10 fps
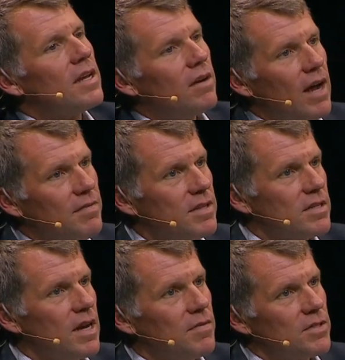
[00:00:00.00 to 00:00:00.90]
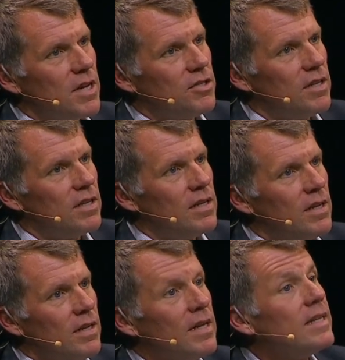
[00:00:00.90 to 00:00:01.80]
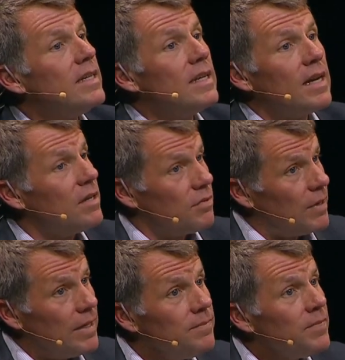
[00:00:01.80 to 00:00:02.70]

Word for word: here having this conversation in 1993,